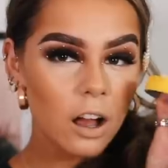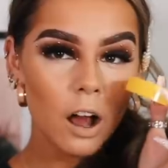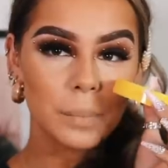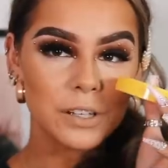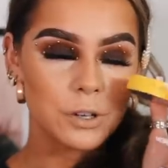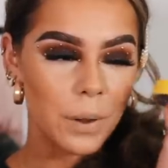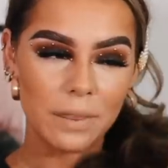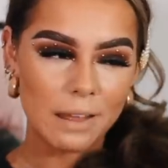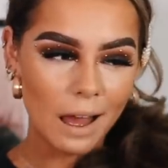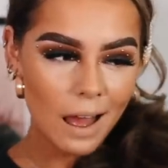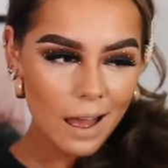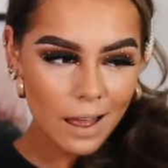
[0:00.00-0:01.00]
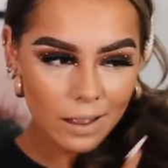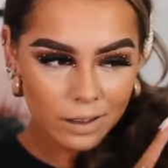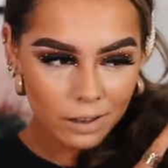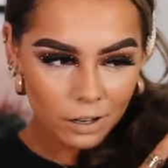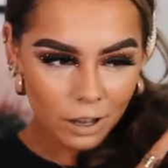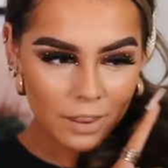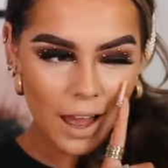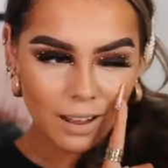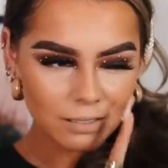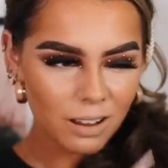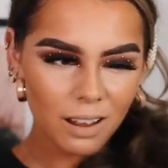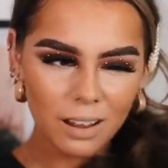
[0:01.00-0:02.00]
I can't be doing that. Like
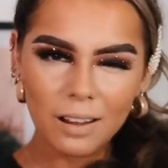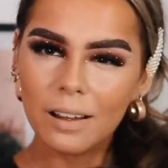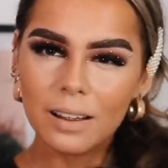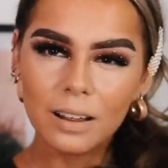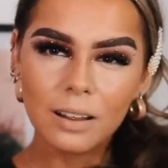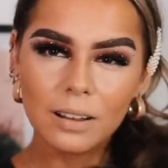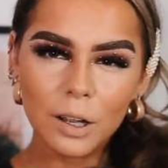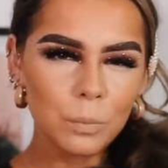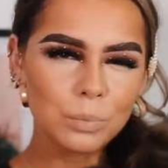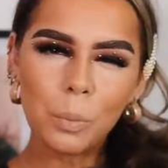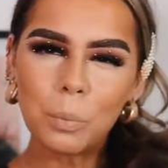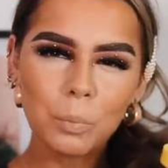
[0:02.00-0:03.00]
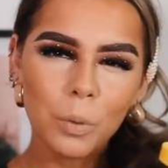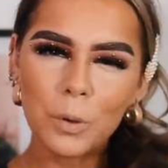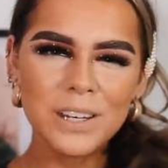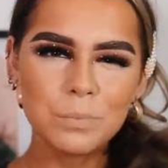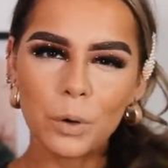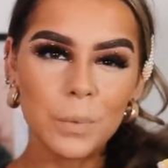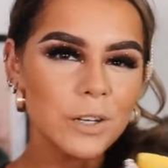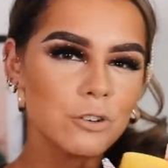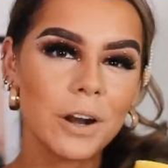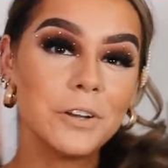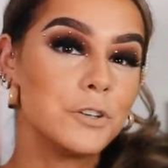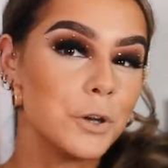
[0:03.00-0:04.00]
that. What are we, what are we
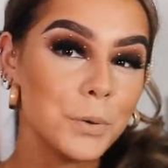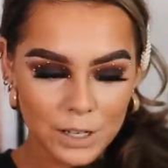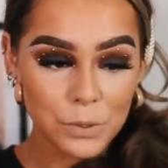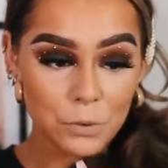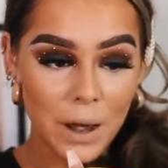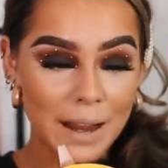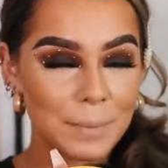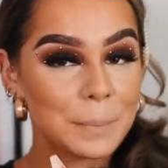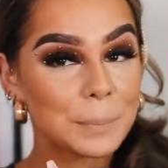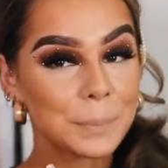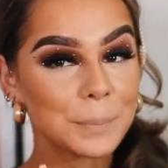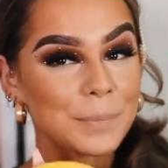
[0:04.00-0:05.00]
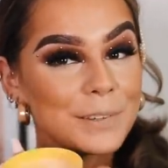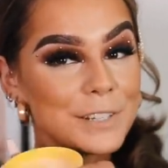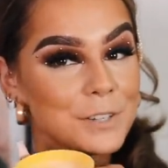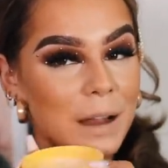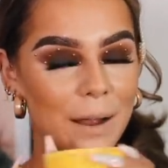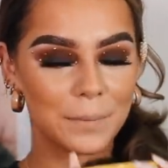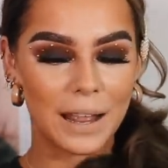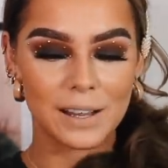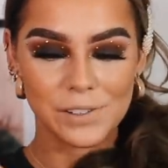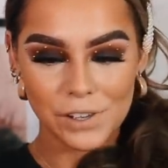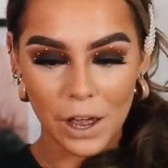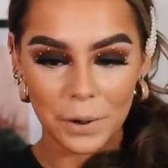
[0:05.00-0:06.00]
trying to do? This one's great. She's great, okay.
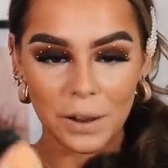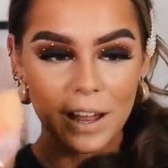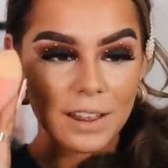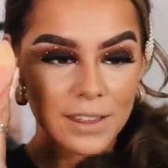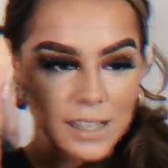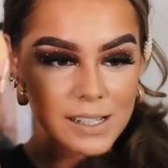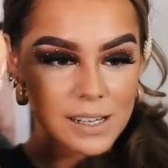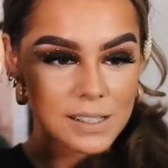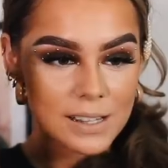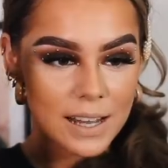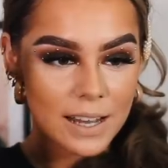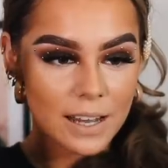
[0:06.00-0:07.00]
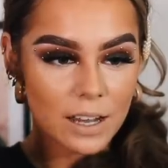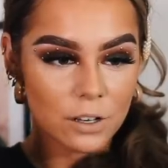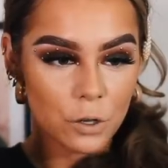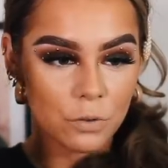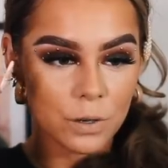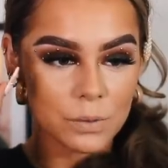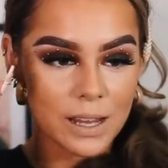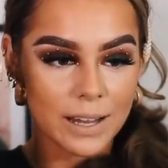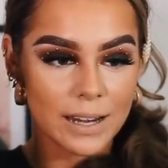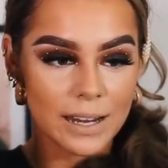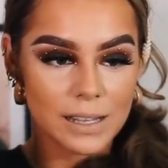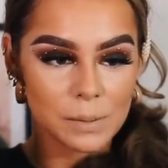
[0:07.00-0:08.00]
So this is the new Real
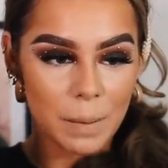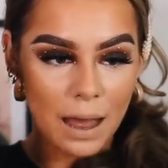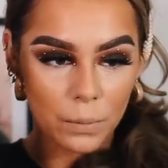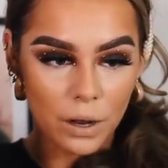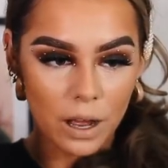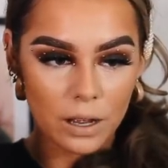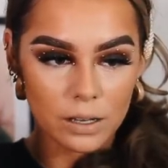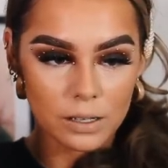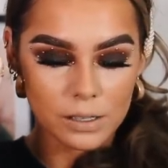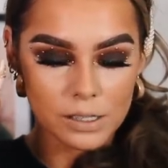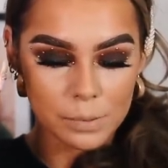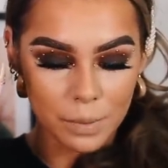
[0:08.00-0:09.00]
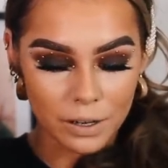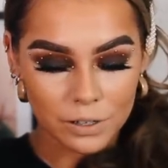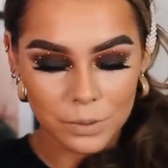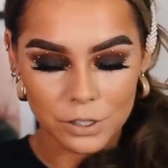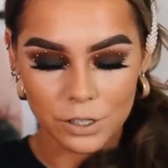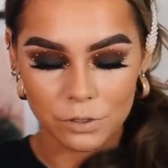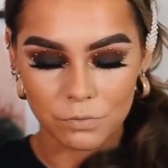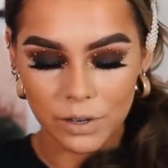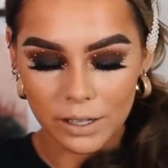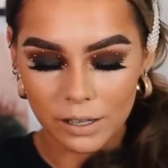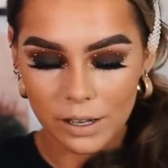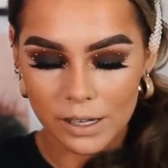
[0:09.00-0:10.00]
Techniques powder sponge, which I just
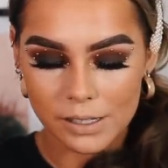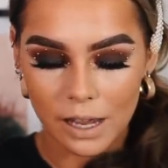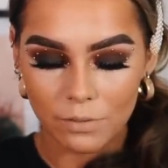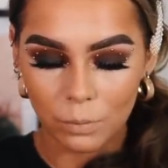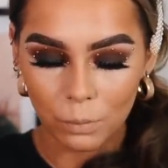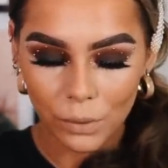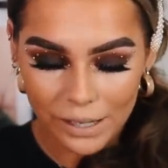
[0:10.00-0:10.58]
realized I haven't